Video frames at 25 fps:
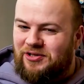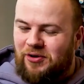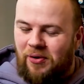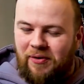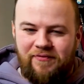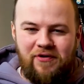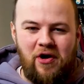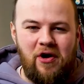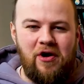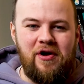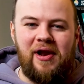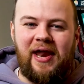So
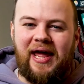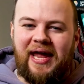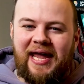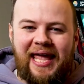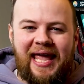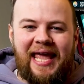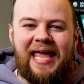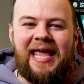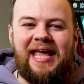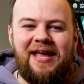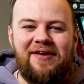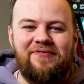a very
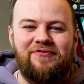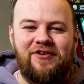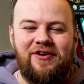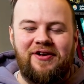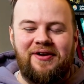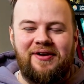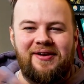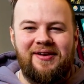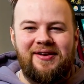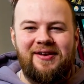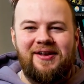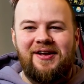
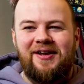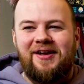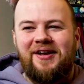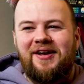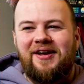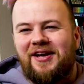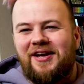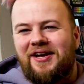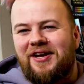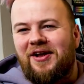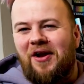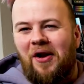even,
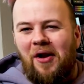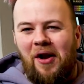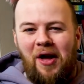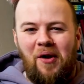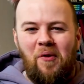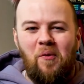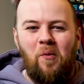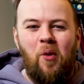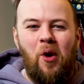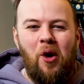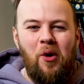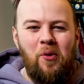
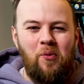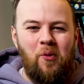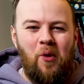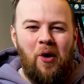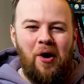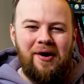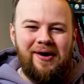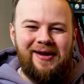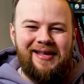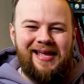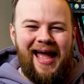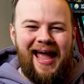
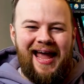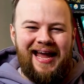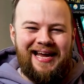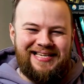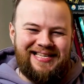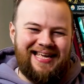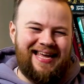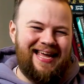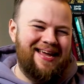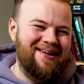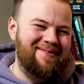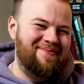1-1
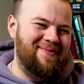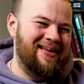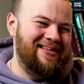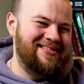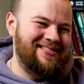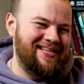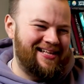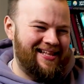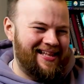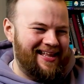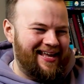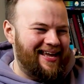KD
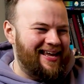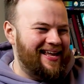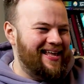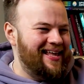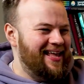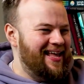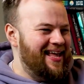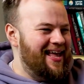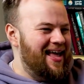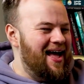basically.